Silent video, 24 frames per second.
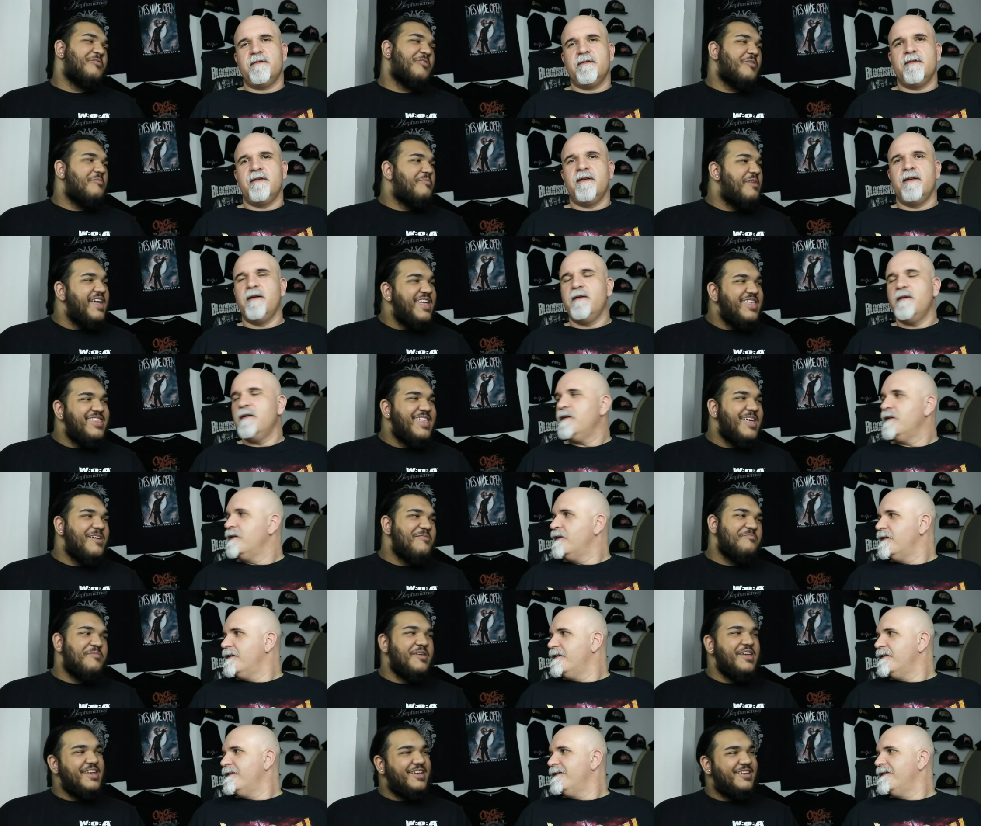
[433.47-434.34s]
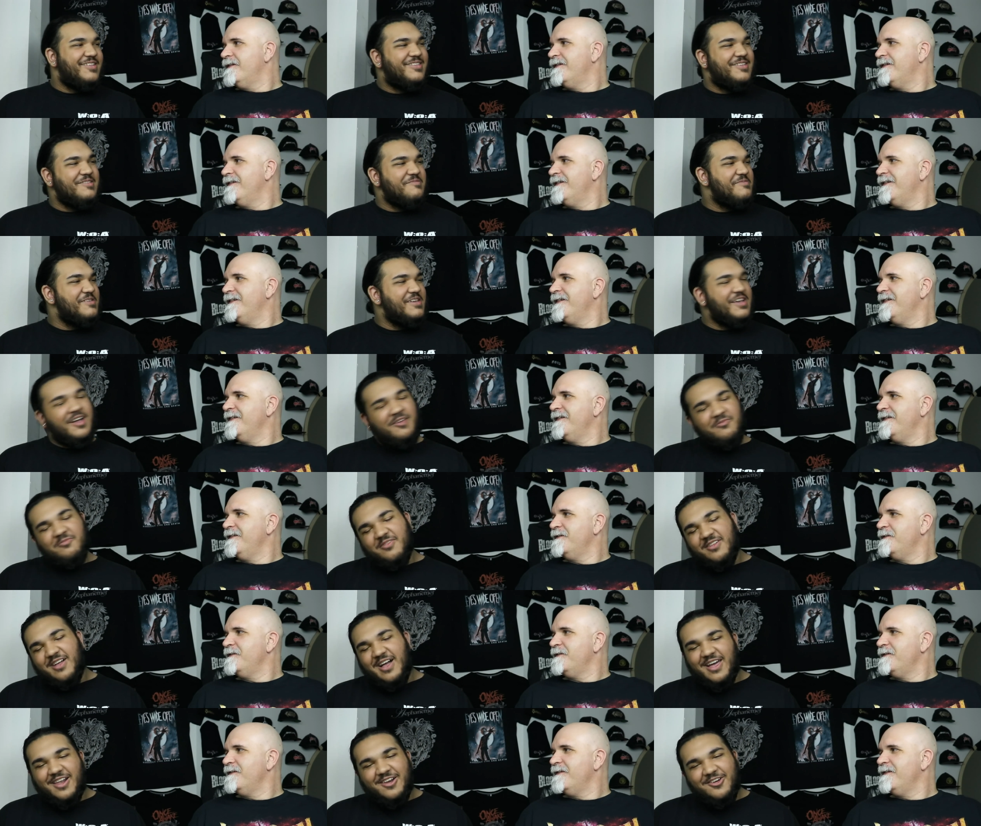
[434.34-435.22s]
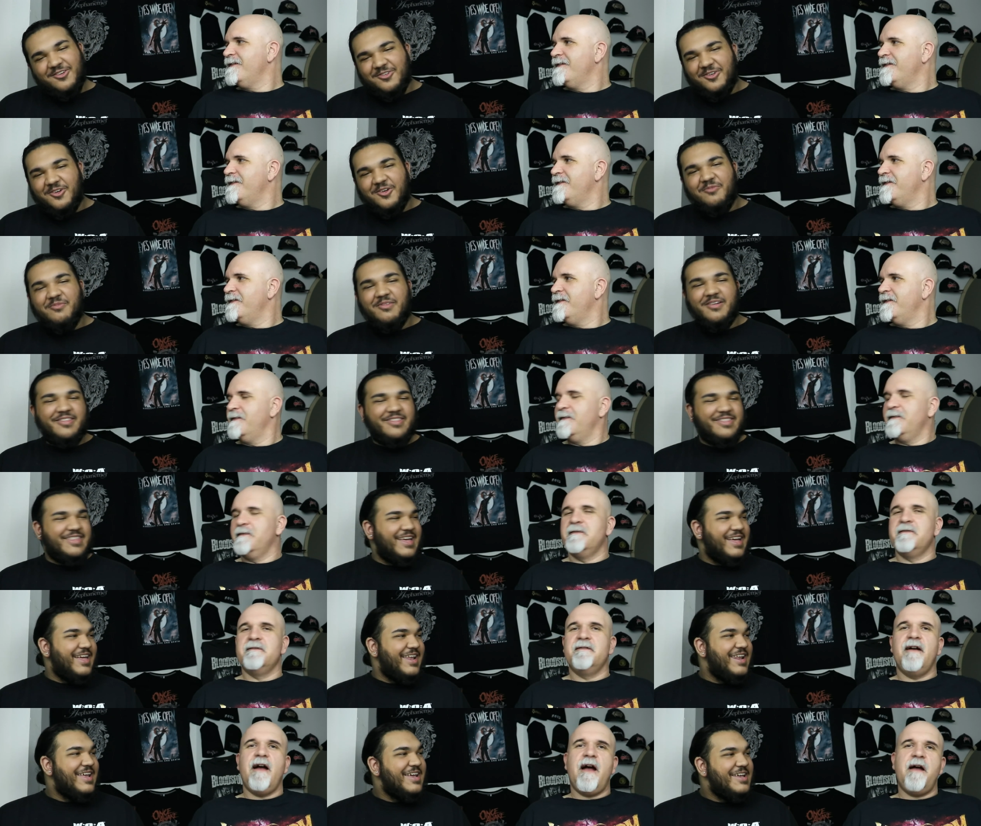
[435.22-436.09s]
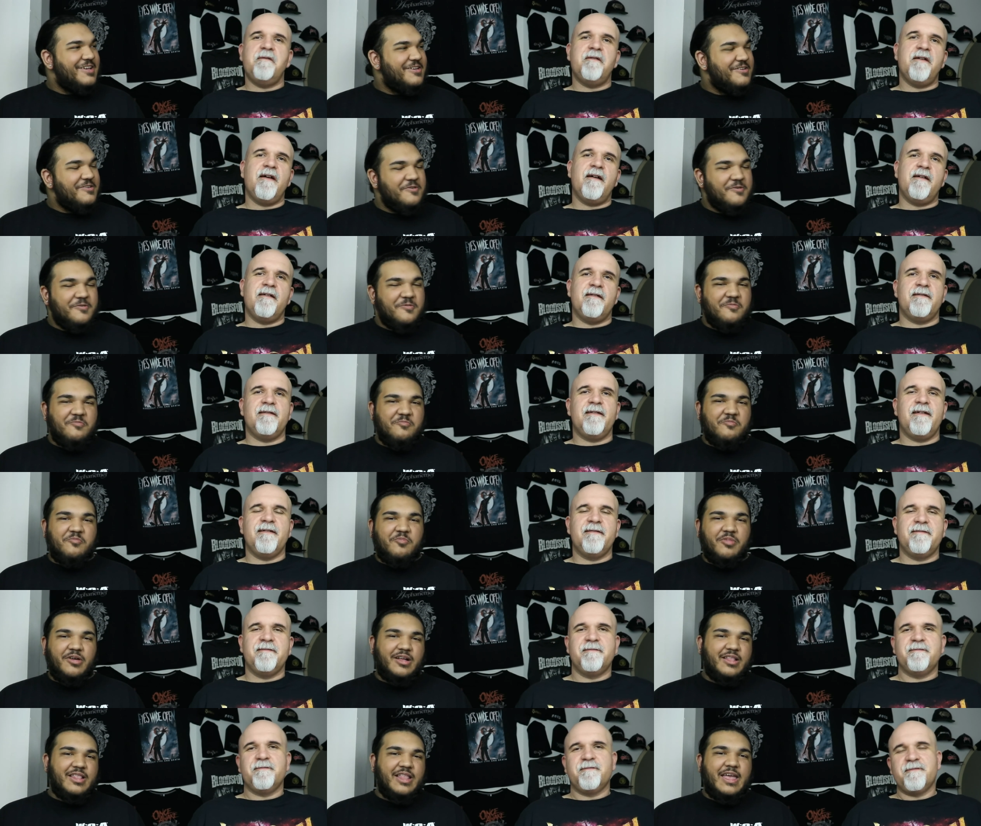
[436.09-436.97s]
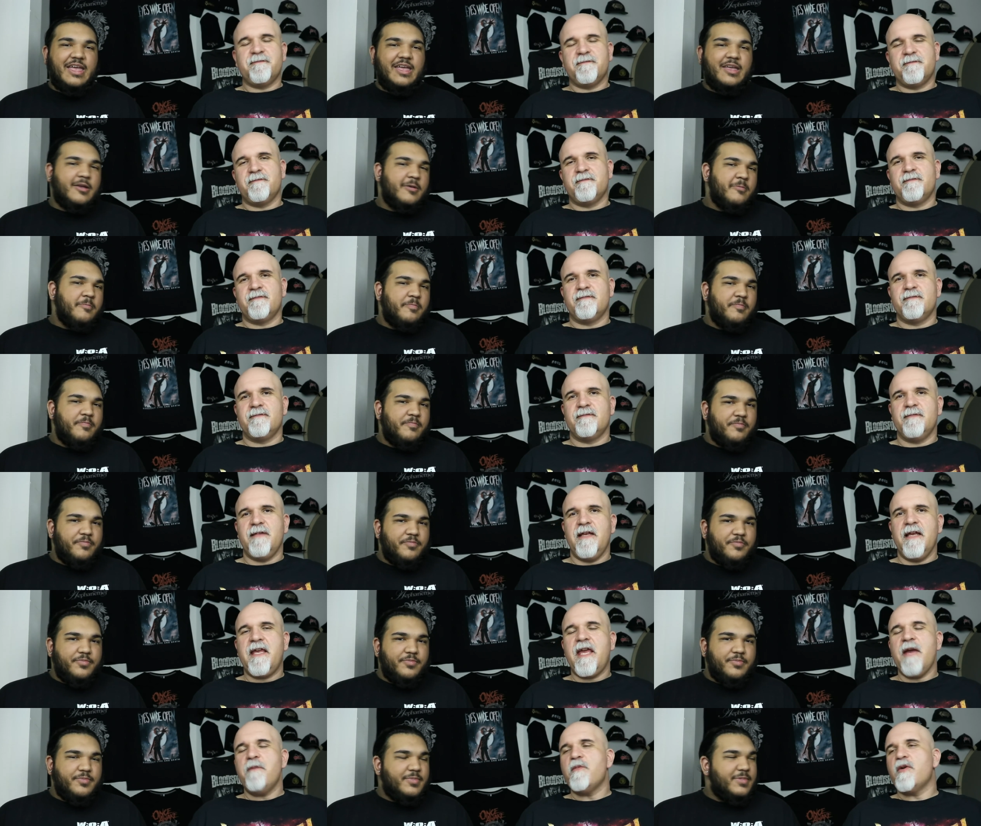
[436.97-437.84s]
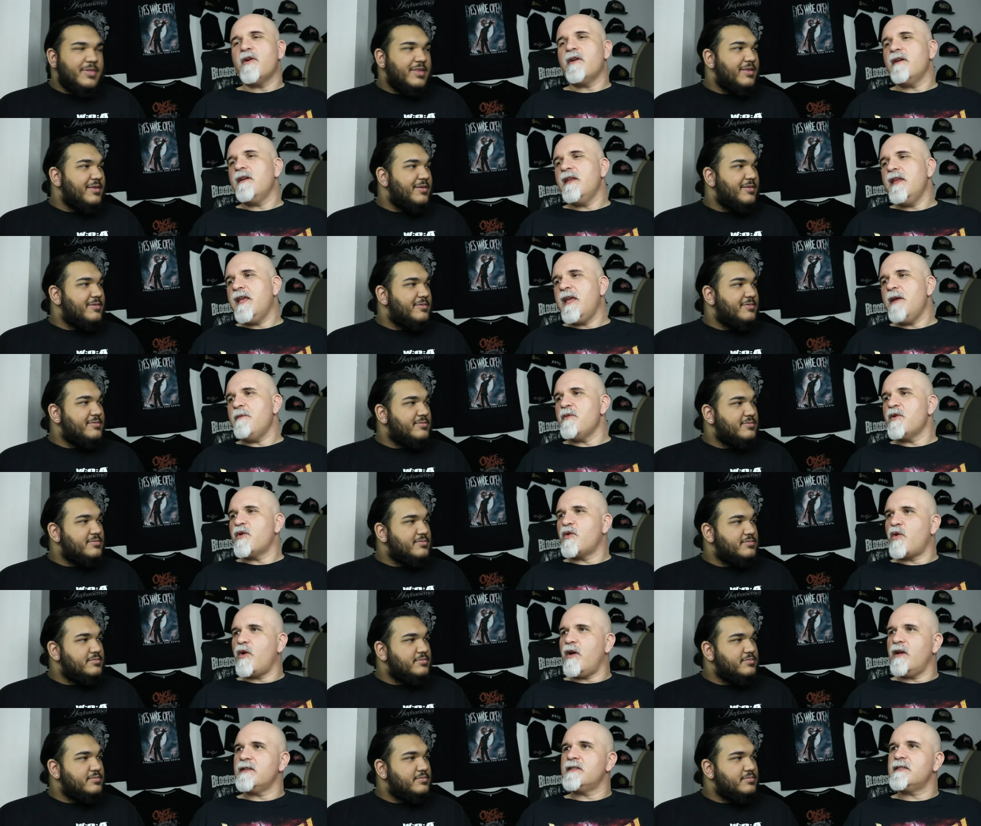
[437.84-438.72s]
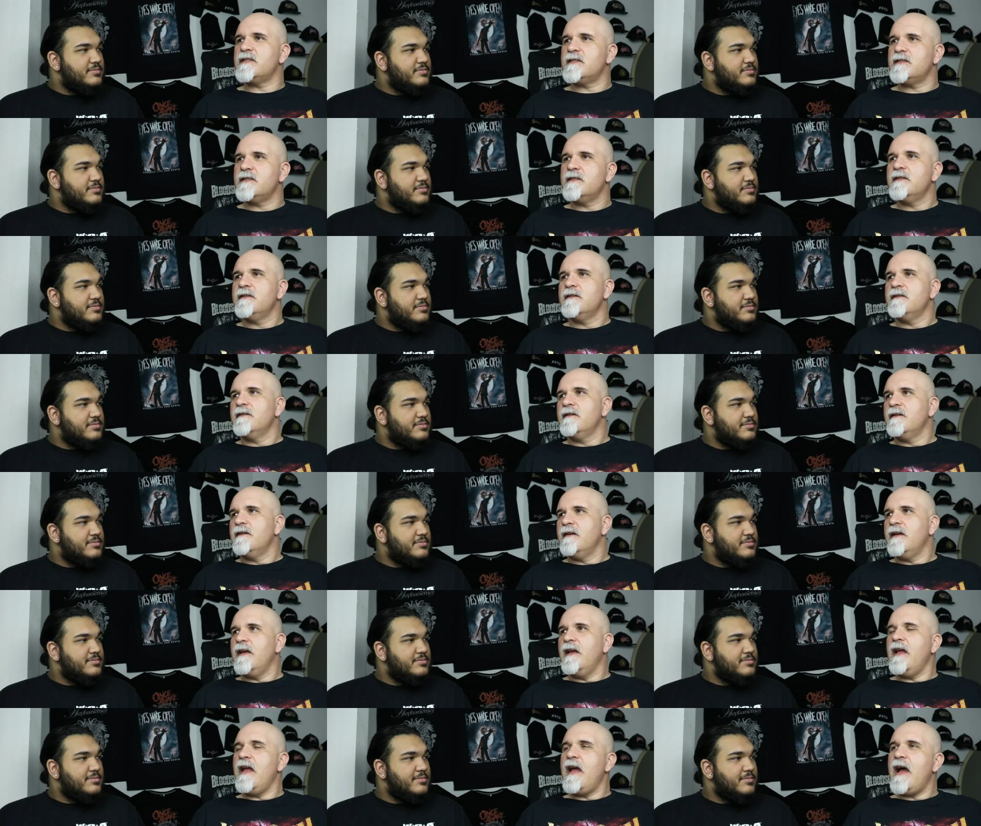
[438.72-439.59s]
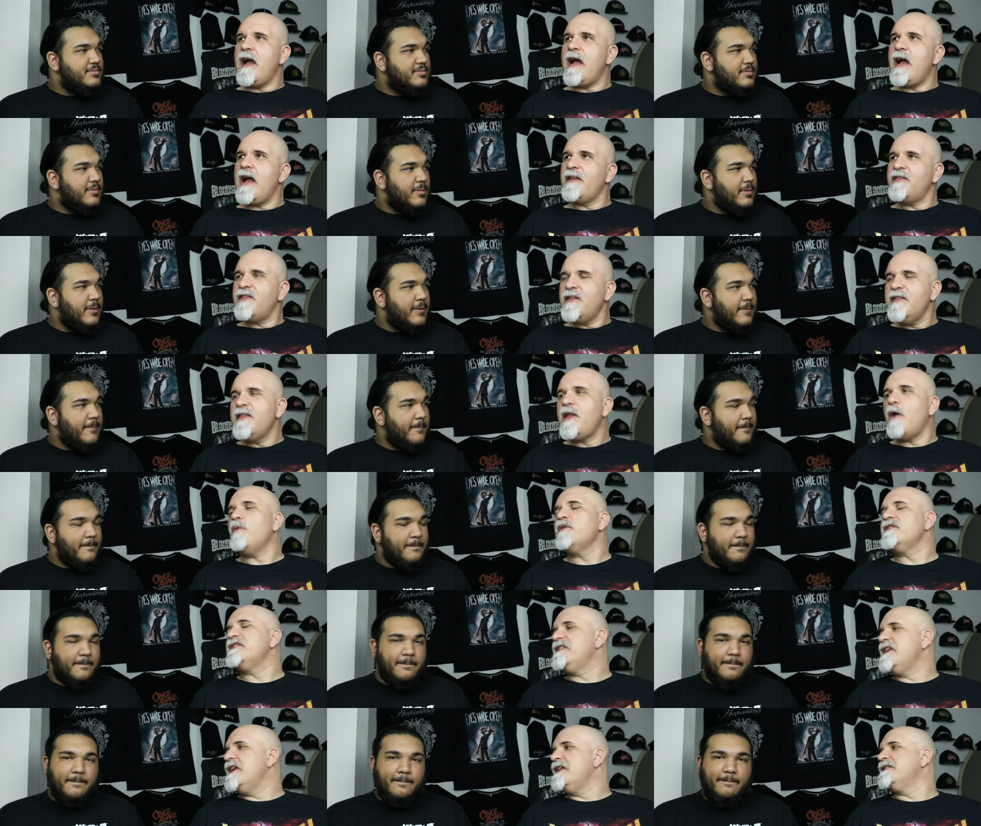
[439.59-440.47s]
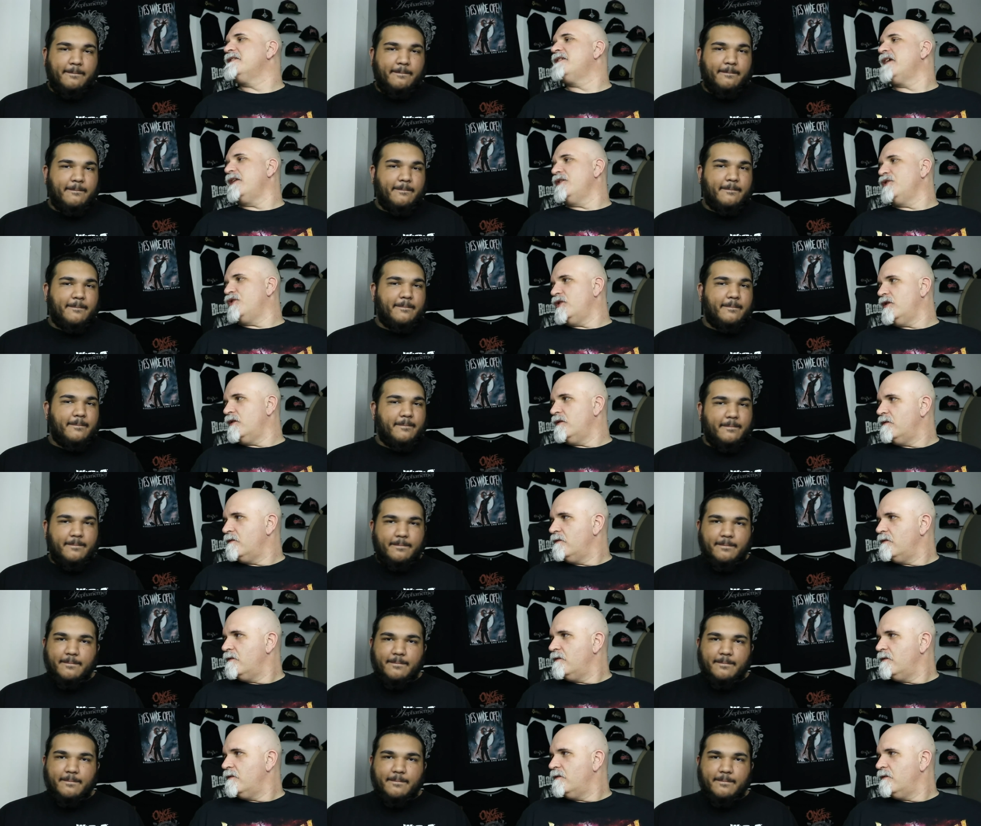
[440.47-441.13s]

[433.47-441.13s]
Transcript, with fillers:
Speaker 1: for a band that big to be humble.
Speaker 2: I don't know about that, I mean, I, but like he came he came across. I, I, think that was the intention